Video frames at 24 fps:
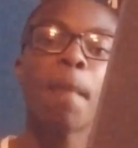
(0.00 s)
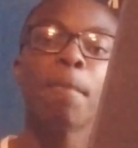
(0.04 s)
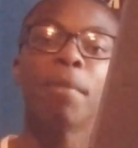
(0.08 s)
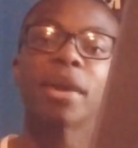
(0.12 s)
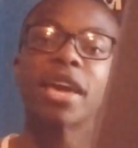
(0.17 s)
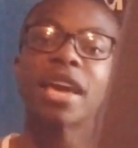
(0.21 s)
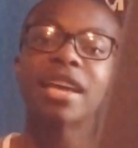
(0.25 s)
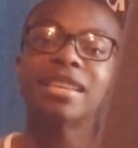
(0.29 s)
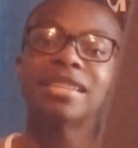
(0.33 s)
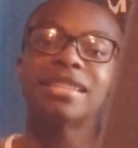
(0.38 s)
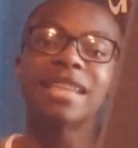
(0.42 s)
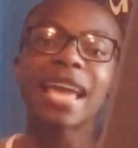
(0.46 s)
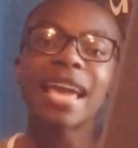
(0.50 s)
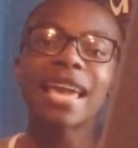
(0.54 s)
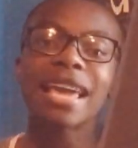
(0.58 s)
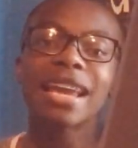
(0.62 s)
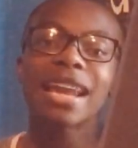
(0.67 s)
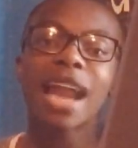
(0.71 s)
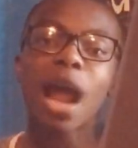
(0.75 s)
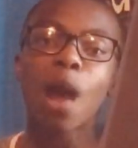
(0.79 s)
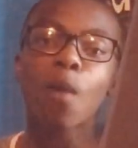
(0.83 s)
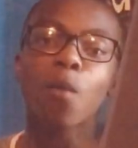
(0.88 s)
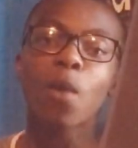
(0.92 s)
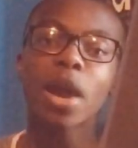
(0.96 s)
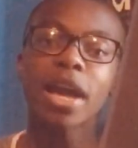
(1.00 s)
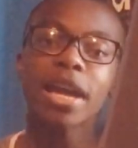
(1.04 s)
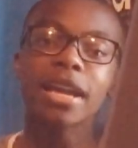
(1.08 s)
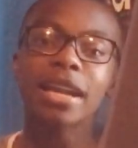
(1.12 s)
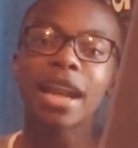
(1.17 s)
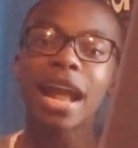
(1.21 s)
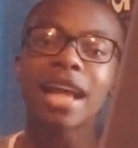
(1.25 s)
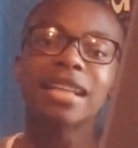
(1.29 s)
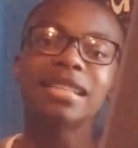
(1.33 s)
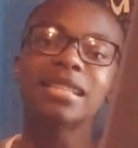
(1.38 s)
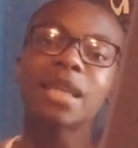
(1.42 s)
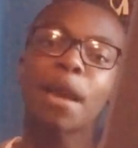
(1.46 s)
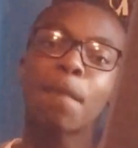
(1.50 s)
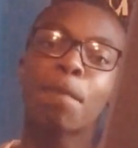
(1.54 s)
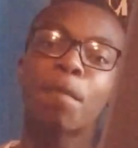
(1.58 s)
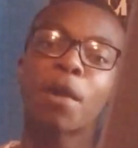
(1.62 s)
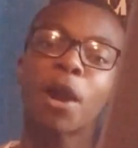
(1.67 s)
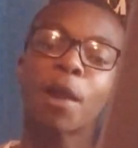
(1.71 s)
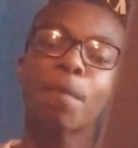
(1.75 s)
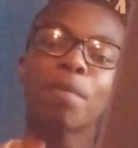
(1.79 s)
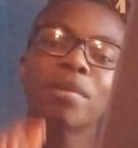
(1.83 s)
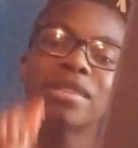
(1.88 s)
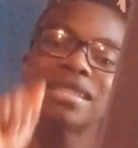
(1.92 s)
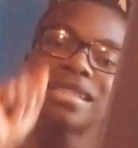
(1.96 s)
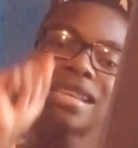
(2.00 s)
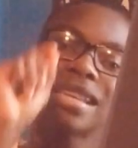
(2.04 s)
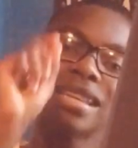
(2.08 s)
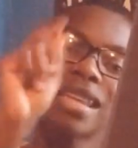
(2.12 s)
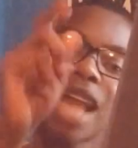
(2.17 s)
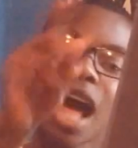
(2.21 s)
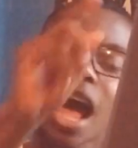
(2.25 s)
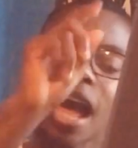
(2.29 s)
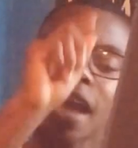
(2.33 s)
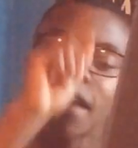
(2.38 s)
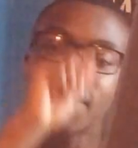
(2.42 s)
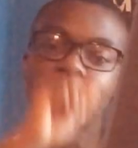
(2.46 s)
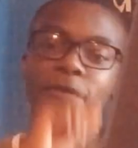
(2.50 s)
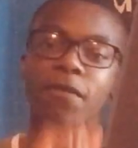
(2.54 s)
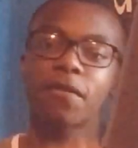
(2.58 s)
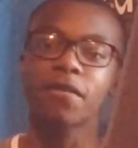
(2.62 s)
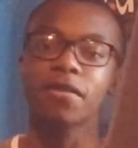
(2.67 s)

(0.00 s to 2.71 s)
because they cannot recognize their purpose in life.